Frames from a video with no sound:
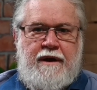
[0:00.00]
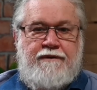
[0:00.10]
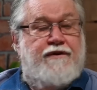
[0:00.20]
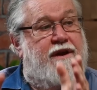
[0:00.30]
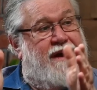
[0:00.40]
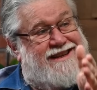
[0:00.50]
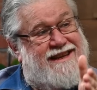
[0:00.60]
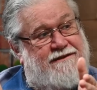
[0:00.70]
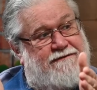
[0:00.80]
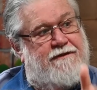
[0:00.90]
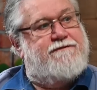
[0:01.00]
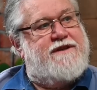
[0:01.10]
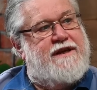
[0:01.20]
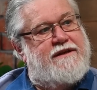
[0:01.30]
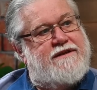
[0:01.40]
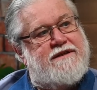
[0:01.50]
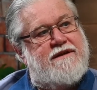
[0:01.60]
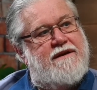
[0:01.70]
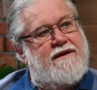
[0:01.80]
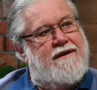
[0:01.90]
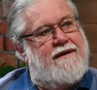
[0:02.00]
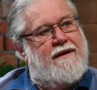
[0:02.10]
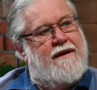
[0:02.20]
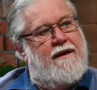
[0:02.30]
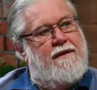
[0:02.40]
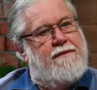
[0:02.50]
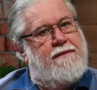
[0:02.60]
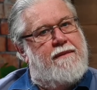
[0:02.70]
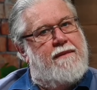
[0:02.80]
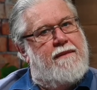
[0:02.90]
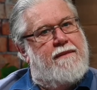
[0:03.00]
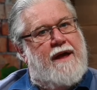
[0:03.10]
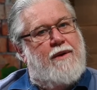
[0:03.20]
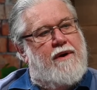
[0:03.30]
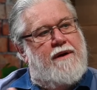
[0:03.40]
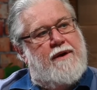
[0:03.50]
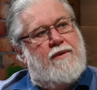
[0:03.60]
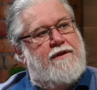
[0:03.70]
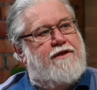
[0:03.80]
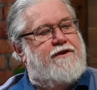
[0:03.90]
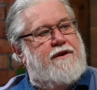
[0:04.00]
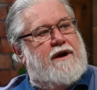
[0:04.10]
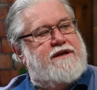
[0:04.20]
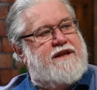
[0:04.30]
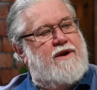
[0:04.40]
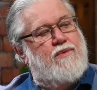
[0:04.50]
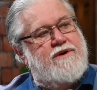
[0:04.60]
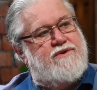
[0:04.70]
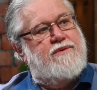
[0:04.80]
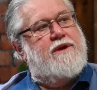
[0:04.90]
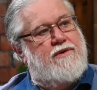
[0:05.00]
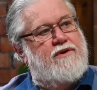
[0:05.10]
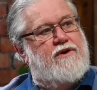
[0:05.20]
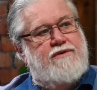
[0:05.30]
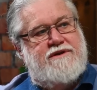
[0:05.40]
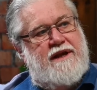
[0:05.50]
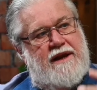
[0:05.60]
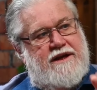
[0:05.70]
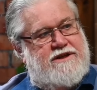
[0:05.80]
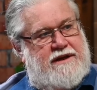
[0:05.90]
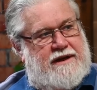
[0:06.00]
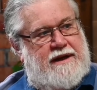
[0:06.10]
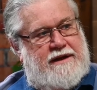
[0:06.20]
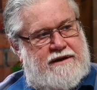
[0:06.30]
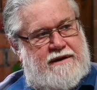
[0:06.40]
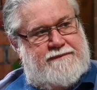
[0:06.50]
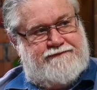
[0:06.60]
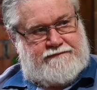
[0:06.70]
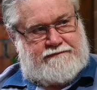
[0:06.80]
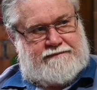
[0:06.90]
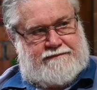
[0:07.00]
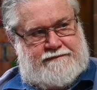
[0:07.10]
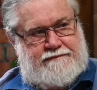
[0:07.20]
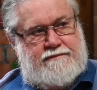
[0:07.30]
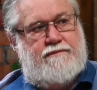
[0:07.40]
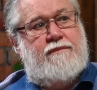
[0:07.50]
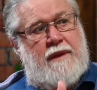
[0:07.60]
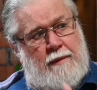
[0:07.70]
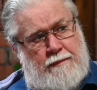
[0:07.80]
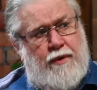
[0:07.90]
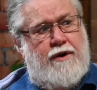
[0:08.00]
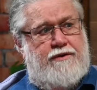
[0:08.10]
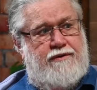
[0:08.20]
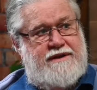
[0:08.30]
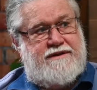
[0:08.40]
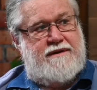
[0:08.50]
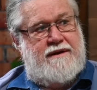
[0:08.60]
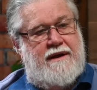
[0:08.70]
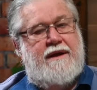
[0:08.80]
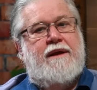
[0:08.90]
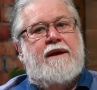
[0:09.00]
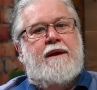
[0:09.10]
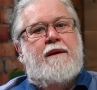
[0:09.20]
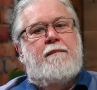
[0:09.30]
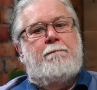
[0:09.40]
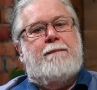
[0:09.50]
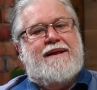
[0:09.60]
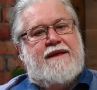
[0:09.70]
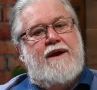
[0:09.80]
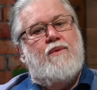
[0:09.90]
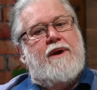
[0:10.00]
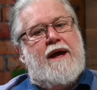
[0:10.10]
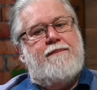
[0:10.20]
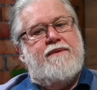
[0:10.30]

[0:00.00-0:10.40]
1950s, they were on thin ice. They always thought they could lose the election at any time. Part of the reason. But then what happened